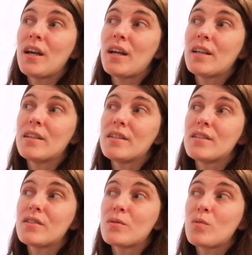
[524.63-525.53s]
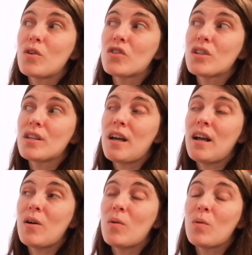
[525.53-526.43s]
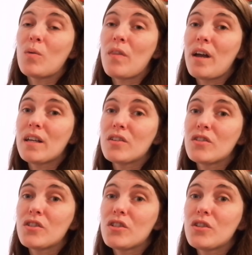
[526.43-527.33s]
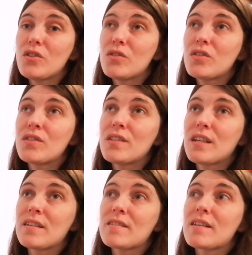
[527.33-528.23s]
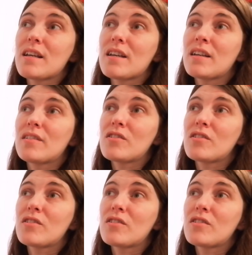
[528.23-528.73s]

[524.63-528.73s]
and watching how that ensues as things like